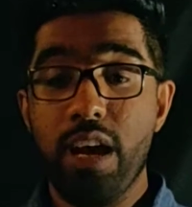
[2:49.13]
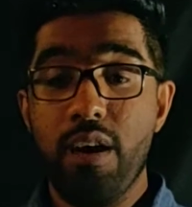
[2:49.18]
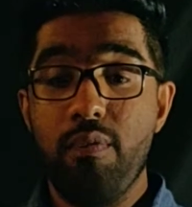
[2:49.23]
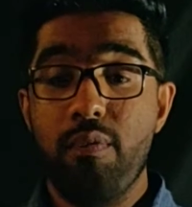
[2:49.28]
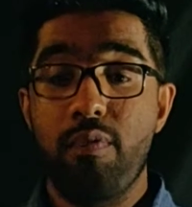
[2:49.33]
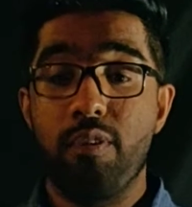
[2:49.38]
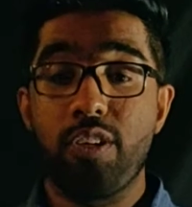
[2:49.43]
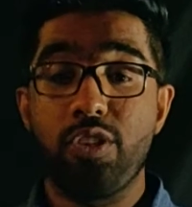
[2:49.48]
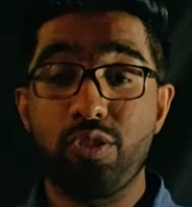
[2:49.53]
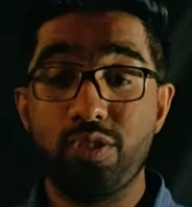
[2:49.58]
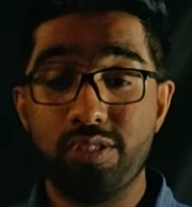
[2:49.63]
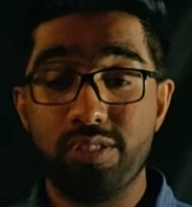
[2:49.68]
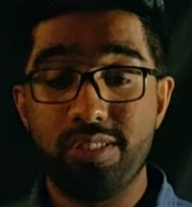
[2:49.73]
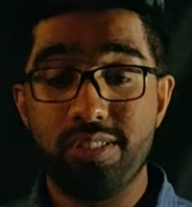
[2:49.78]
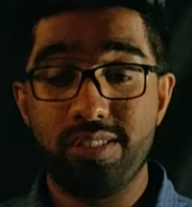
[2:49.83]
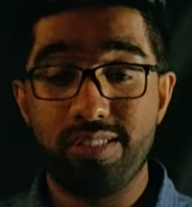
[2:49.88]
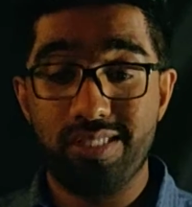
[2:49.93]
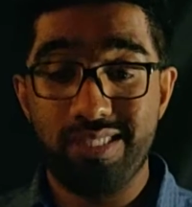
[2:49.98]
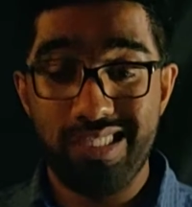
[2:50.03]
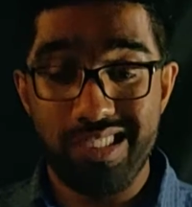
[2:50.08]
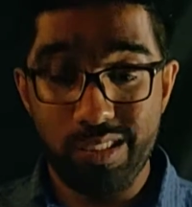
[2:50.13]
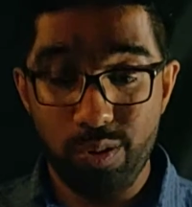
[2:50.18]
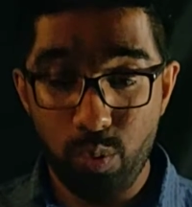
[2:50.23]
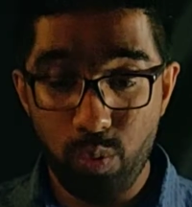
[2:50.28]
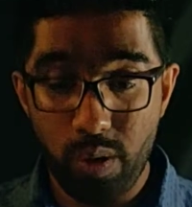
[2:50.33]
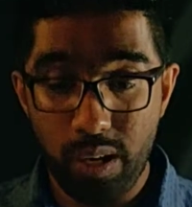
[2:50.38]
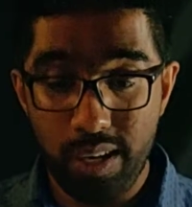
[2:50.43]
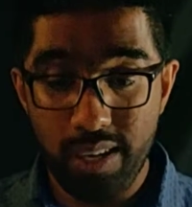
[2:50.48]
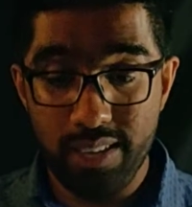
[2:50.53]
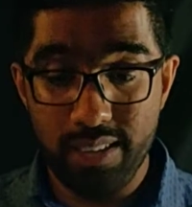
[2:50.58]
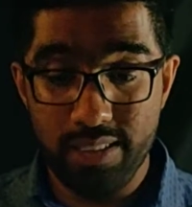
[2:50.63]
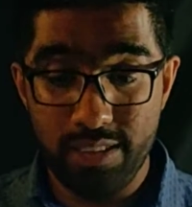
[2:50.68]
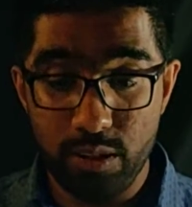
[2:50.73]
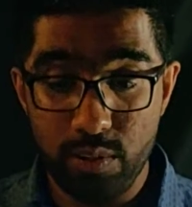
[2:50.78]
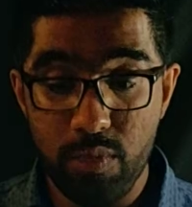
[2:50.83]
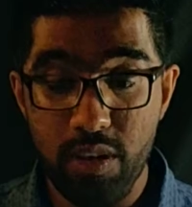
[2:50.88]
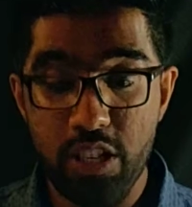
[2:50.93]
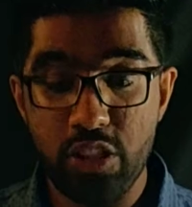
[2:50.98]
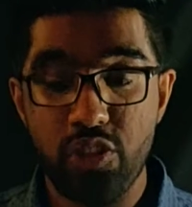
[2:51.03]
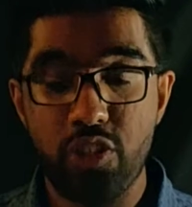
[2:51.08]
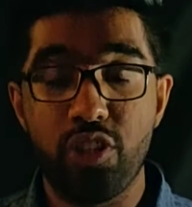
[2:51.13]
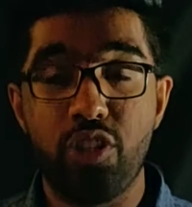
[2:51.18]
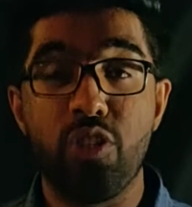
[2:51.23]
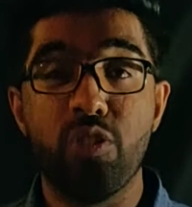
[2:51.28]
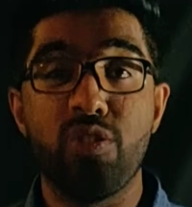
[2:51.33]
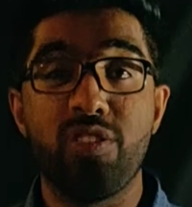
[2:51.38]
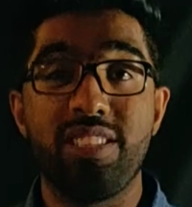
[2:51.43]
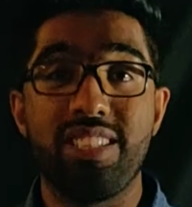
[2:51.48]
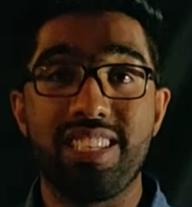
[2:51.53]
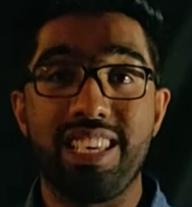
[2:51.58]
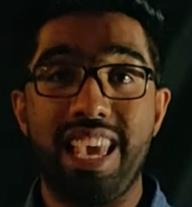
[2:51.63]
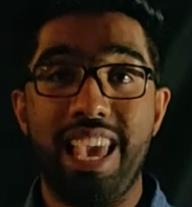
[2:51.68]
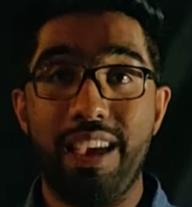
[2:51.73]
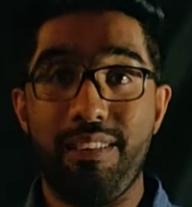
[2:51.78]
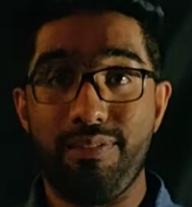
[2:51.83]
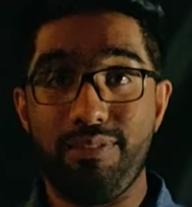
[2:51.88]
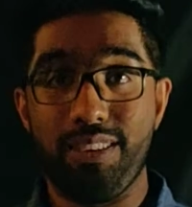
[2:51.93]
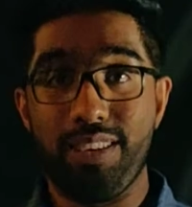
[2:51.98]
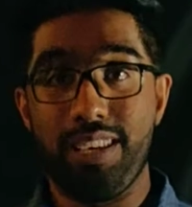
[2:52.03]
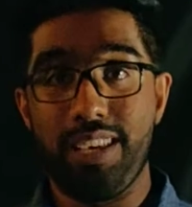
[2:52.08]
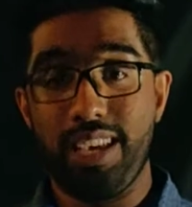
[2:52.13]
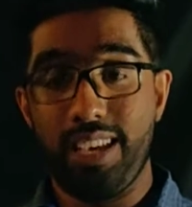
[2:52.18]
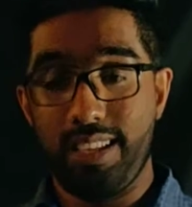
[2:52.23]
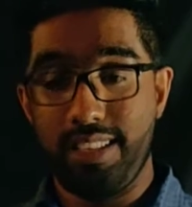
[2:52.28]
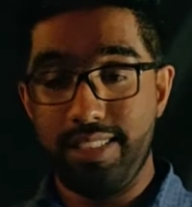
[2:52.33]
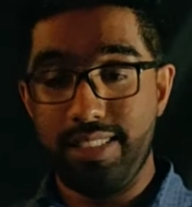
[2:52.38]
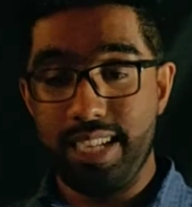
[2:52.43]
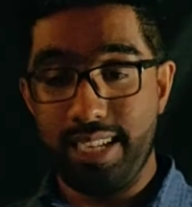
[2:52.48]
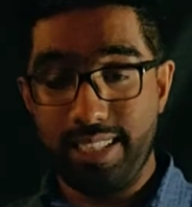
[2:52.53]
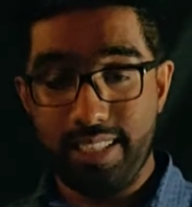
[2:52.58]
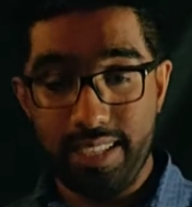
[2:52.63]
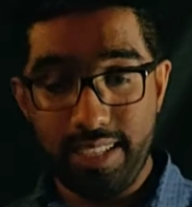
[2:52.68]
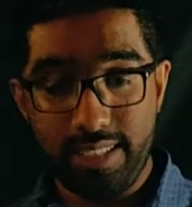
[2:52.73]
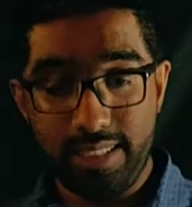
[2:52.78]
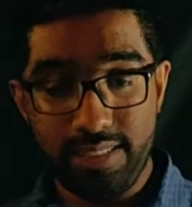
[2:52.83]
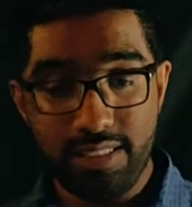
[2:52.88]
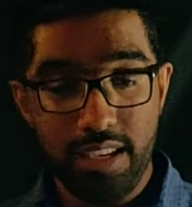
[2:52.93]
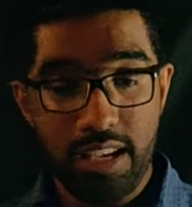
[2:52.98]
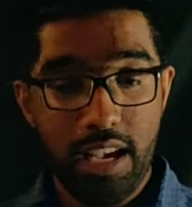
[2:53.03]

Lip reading: frictional stir welding simulation using FEA techniques,